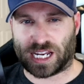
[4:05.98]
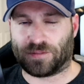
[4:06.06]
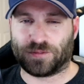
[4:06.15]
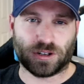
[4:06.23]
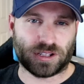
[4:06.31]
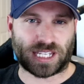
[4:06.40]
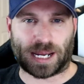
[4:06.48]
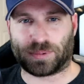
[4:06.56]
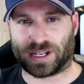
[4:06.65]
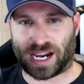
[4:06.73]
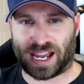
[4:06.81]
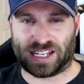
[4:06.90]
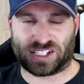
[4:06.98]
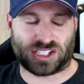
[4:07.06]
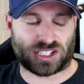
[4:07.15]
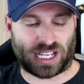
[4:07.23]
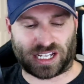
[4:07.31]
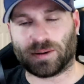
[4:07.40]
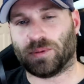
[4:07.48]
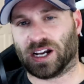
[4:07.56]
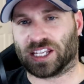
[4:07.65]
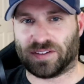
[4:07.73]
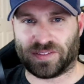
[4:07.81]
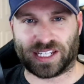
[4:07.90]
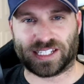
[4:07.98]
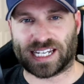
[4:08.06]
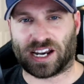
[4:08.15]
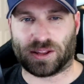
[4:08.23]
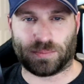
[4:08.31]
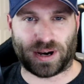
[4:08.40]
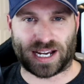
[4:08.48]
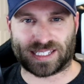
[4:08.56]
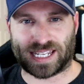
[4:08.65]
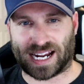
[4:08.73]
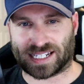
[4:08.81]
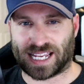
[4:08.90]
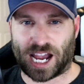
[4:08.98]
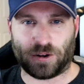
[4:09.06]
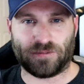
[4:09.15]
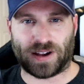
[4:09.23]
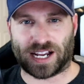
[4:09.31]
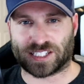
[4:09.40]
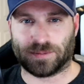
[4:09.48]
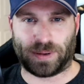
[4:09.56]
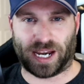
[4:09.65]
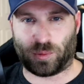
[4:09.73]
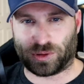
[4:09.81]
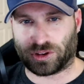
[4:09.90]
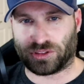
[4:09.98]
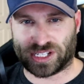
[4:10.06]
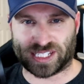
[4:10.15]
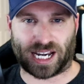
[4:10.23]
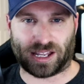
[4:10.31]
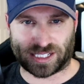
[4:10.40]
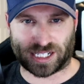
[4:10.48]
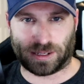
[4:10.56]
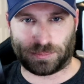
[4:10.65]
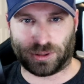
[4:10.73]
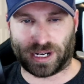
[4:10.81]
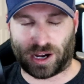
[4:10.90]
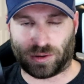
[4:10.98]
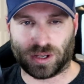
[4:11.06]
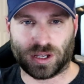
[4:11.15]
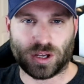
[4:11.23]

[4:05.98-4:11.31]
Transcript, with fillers: Now, if you're the type of guy that's just like, come on, Kevin, get down to the brass tacks, how fast a bandwidth are these satellites going to put out?